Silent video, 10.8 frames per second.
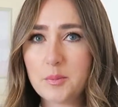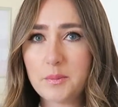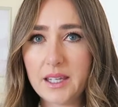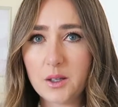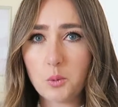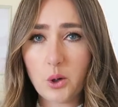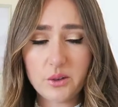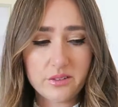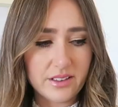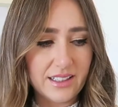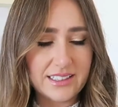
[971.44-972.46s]
being
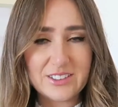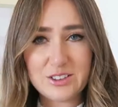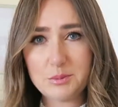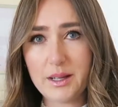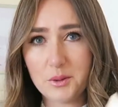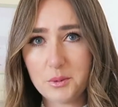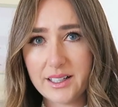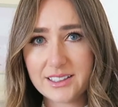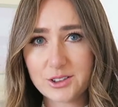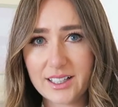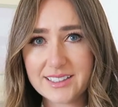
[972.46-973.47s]
woven into my
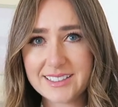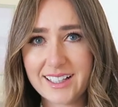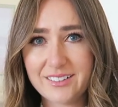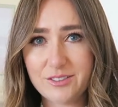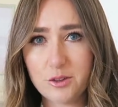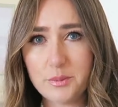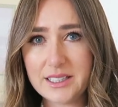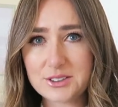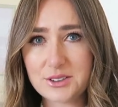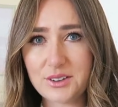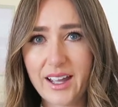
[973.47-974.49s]
wedding dress, and for me
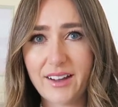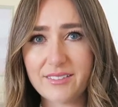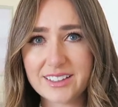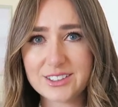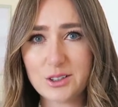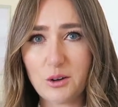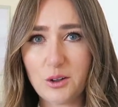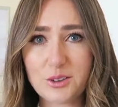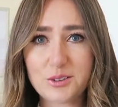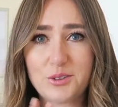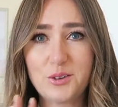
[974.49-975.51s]
to have this to
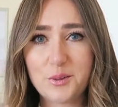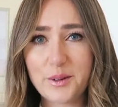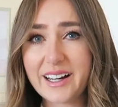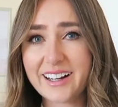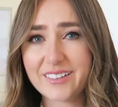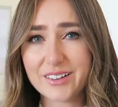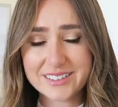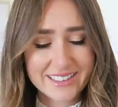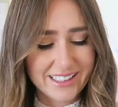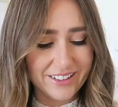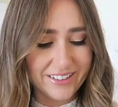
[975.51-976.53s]
hold for when I got
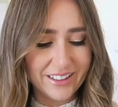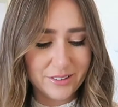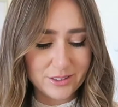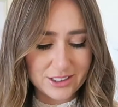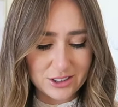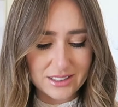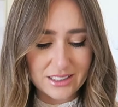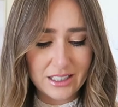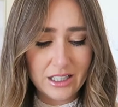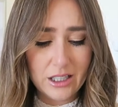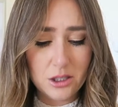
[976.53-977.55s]
teary, it was just
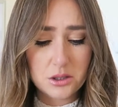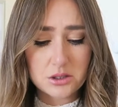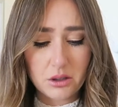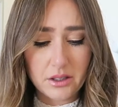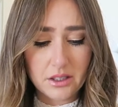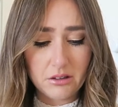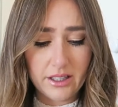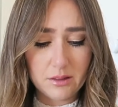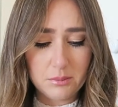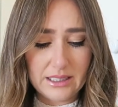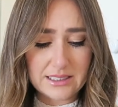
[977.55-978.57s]
so
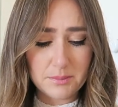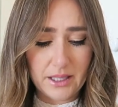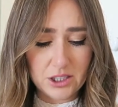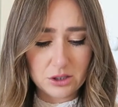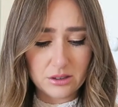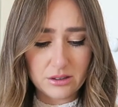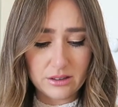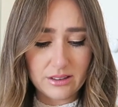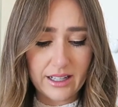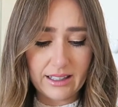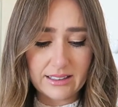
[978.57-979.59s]
incredibly
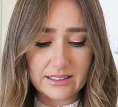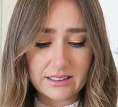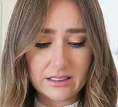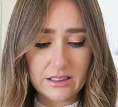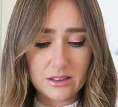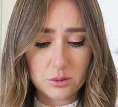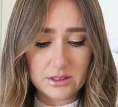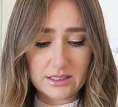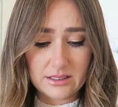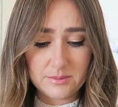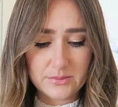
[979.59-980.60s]
special, and it
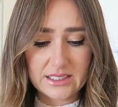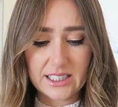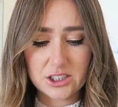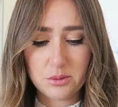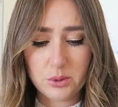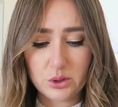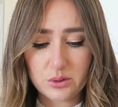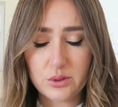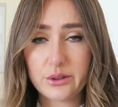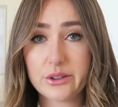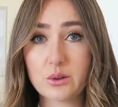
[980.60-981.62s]
was such
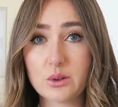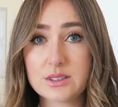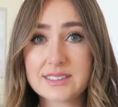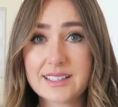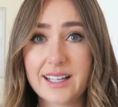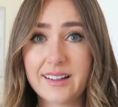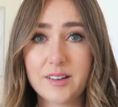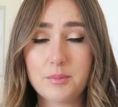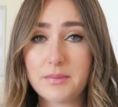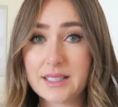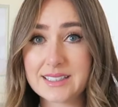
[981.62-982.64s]
beautiful thoughts.
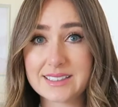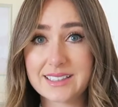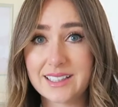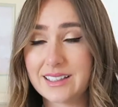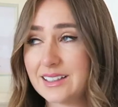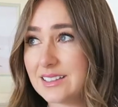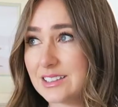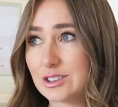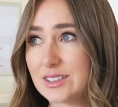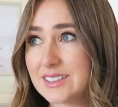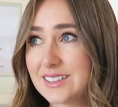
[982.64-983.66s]
My sister is
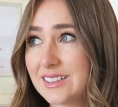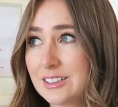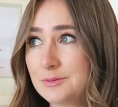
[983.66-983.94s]
just